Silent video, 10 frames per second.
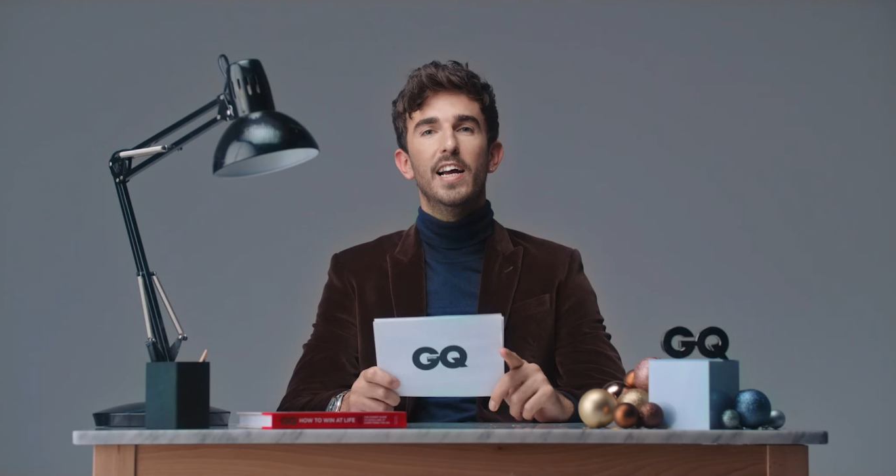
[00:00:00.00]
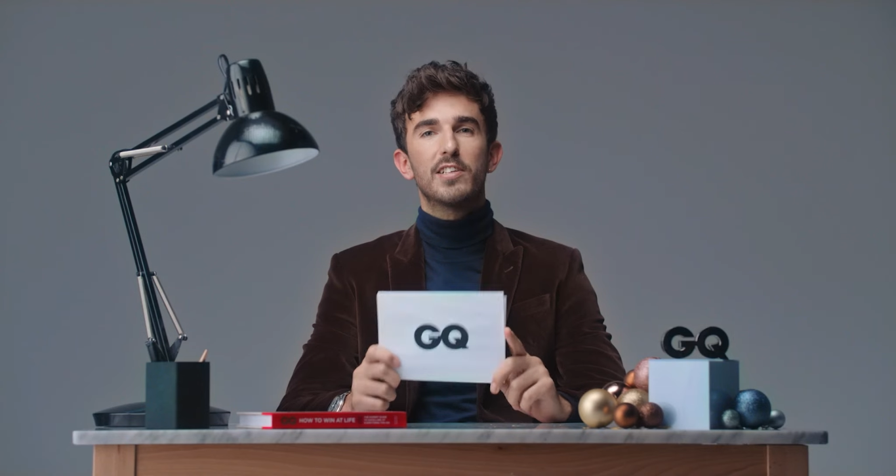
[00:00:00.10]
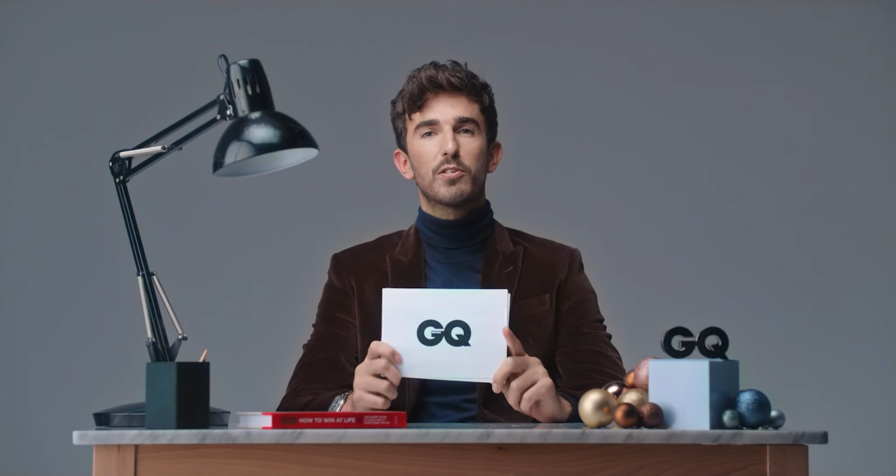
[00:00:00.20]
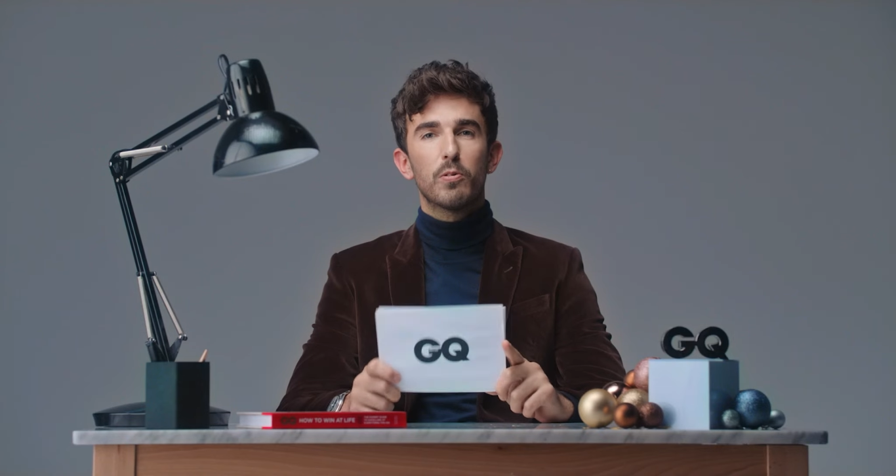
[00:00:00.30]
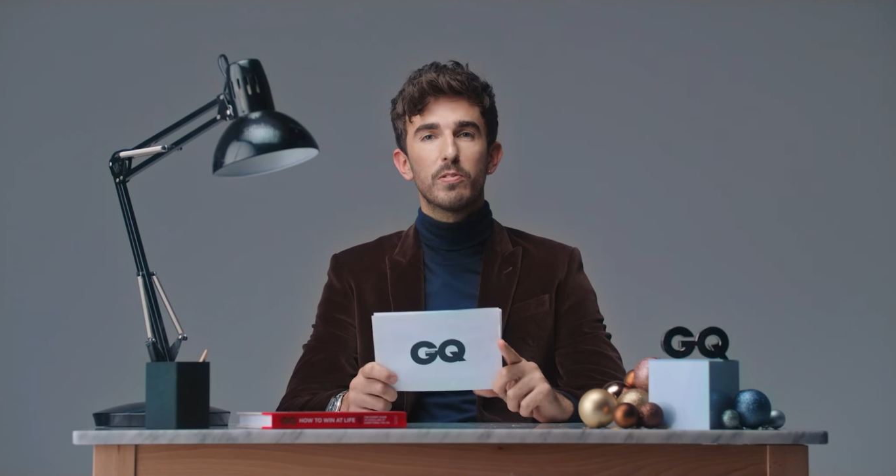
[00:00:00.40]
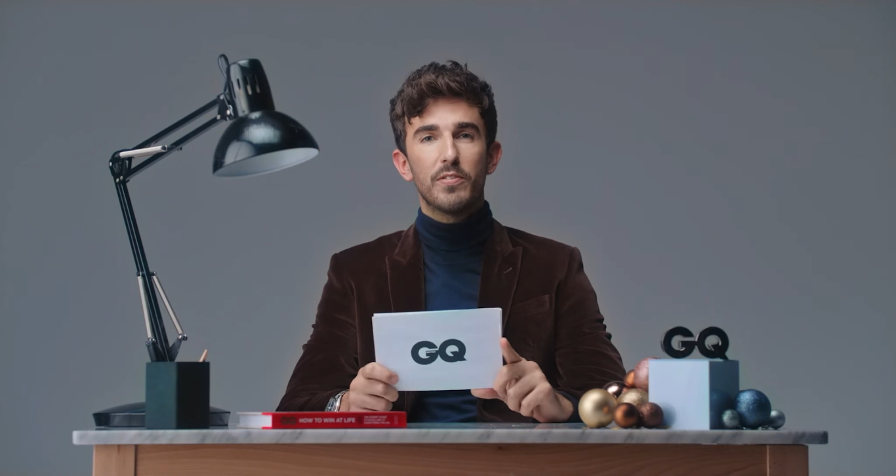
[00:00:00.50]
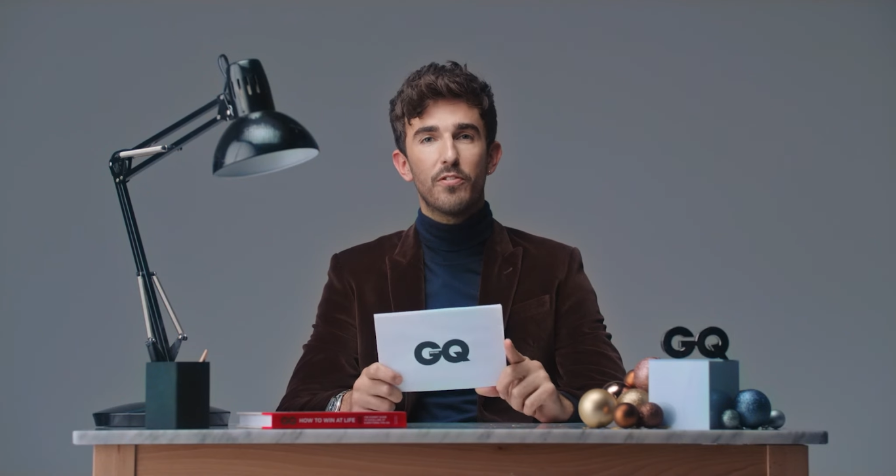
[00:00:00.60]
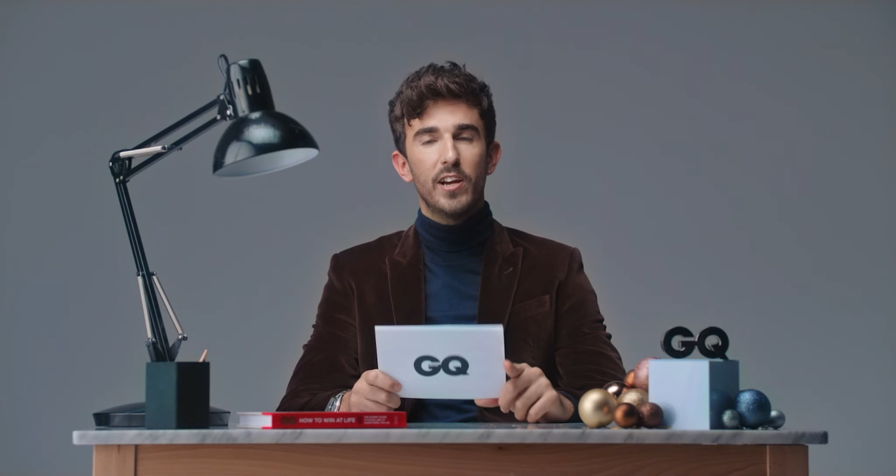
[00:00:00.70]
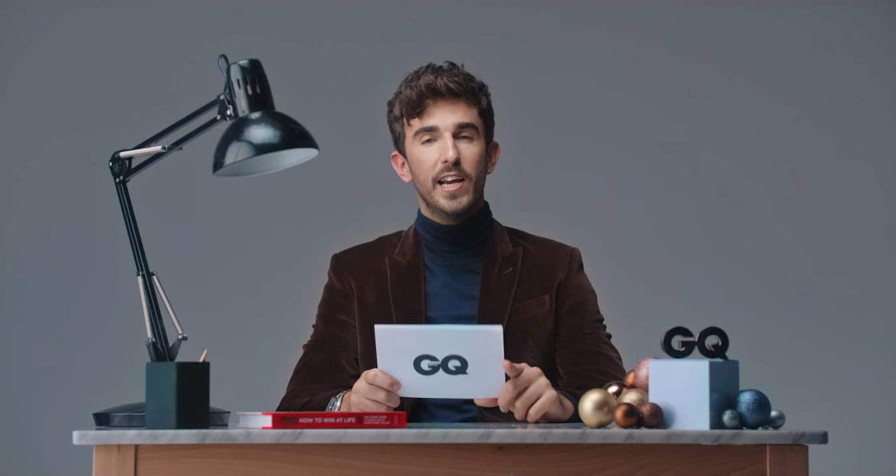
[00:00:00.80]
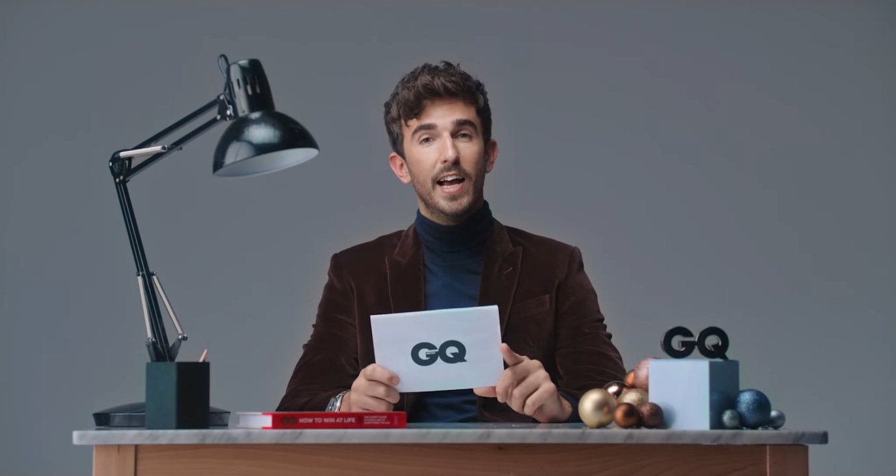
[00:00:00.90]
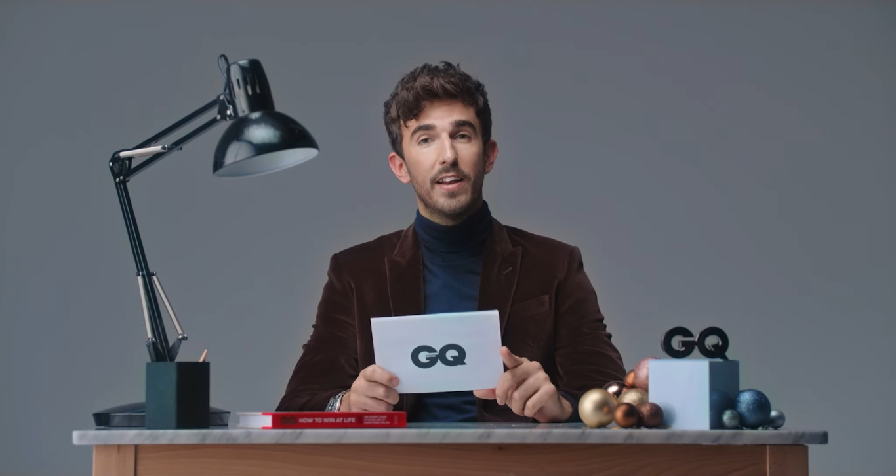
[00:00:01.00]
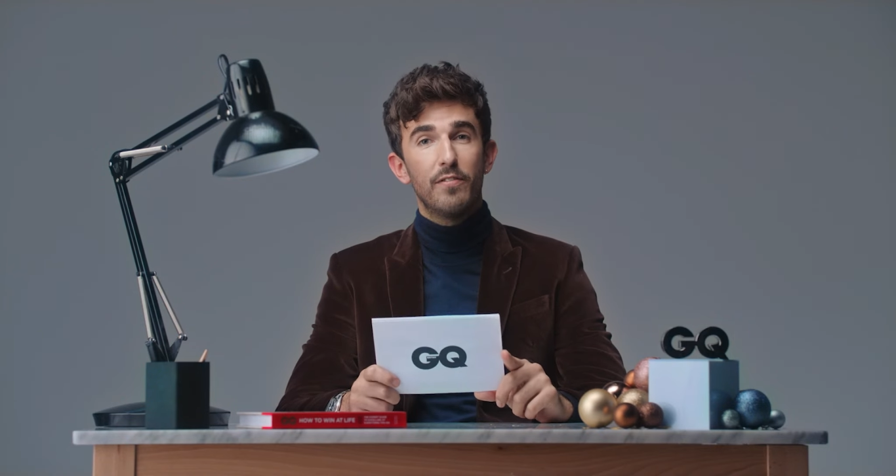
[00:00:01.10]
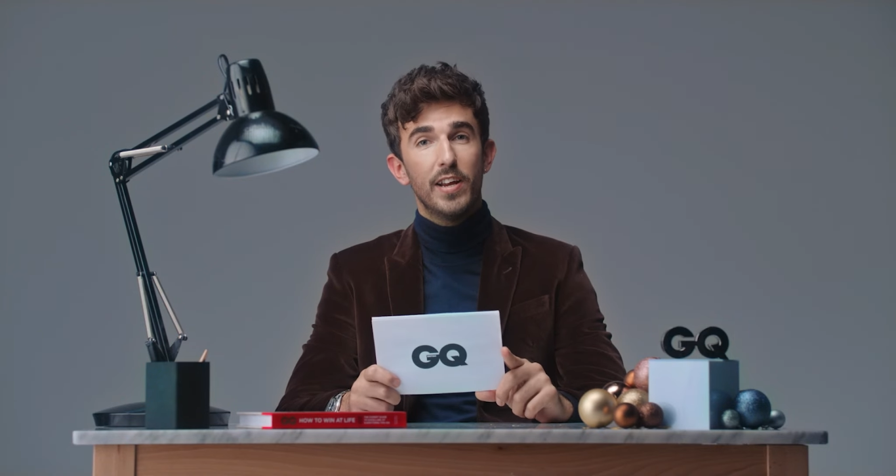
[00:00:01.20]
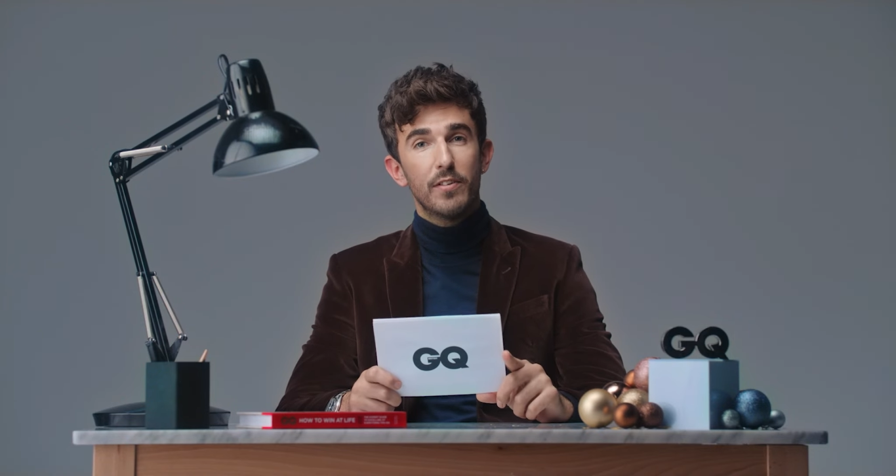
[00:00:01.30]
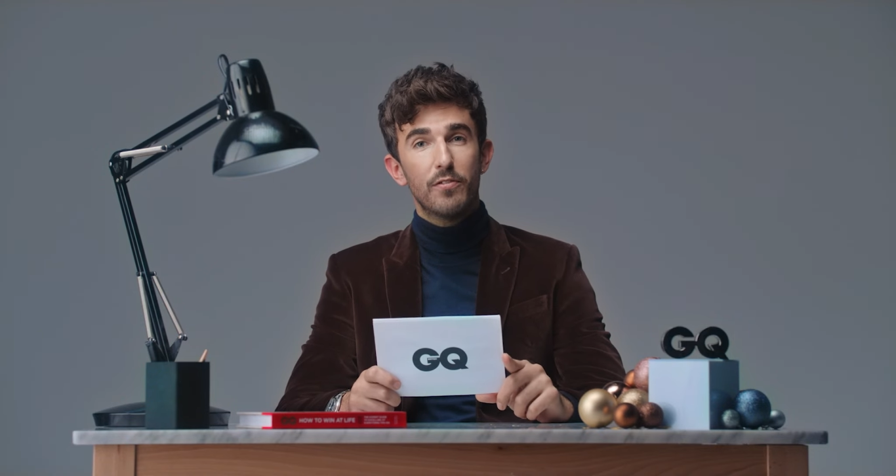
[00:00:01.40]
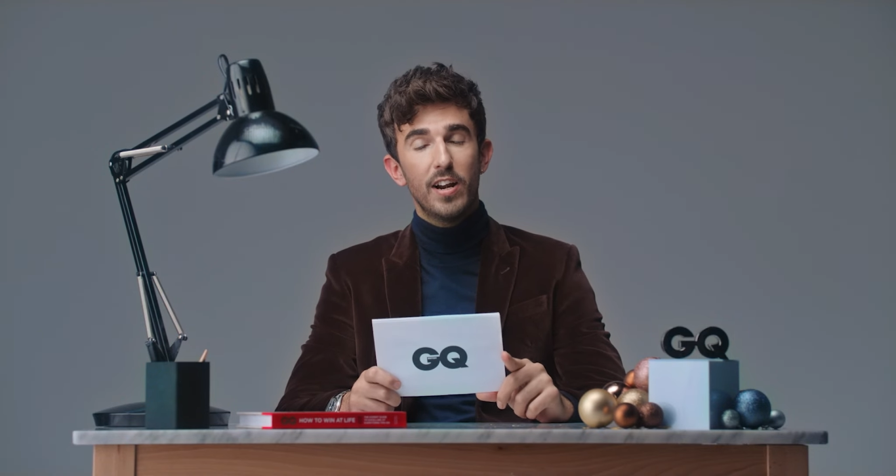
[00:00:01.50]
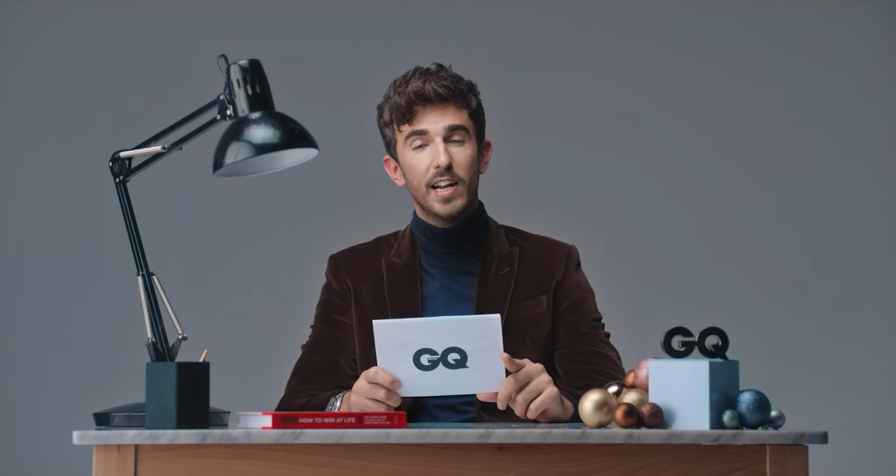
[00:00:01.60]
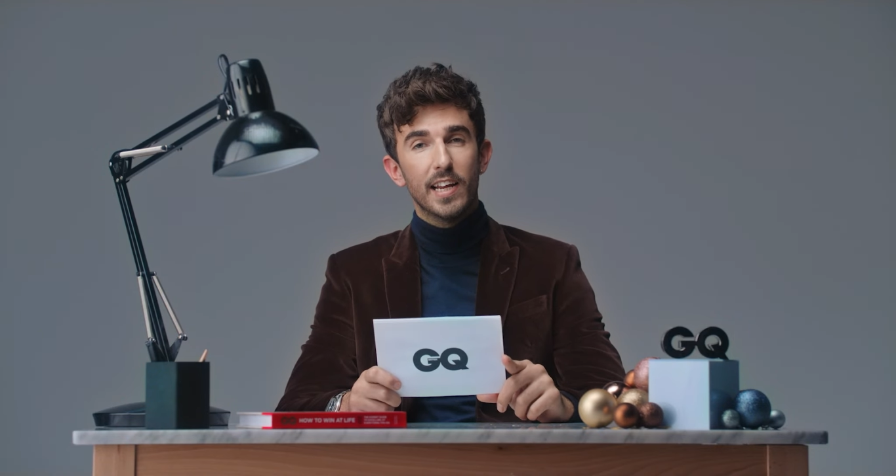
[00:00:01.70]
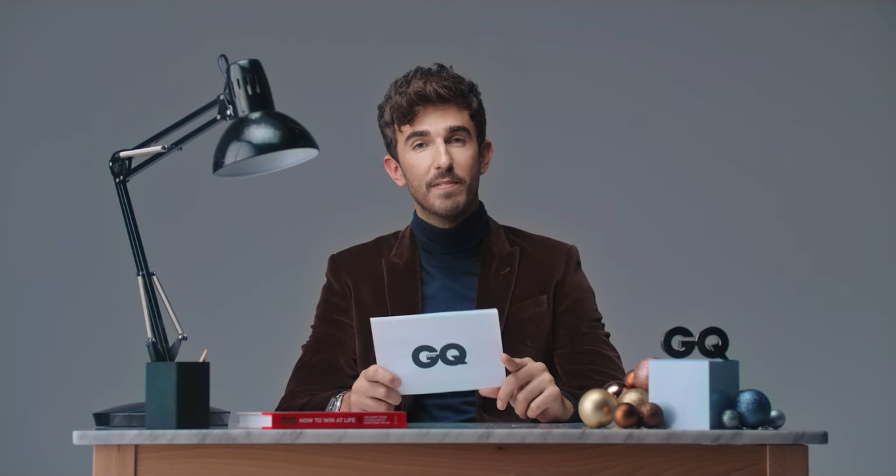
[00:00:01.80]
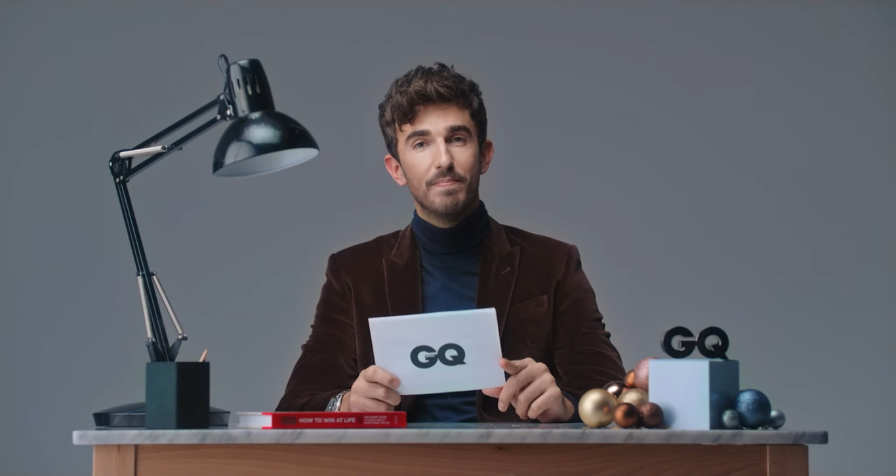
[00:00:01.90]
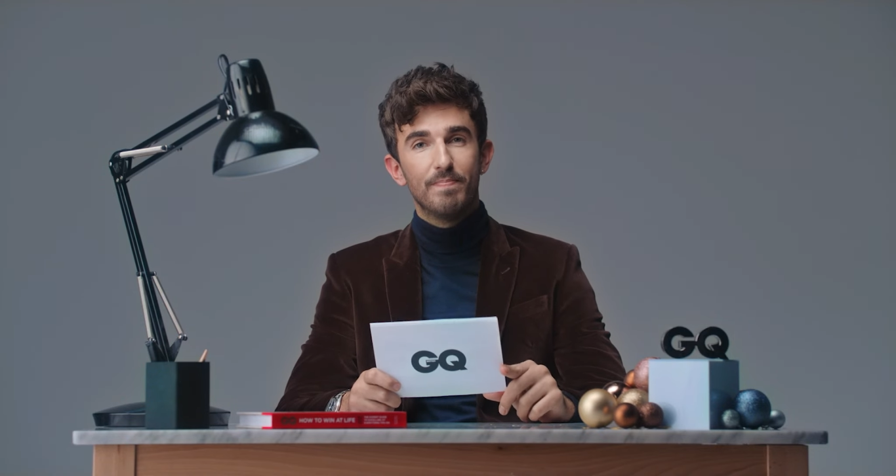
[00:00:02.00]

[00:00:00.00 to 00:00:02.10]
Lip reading: it's cruelty-free and vegan friendly.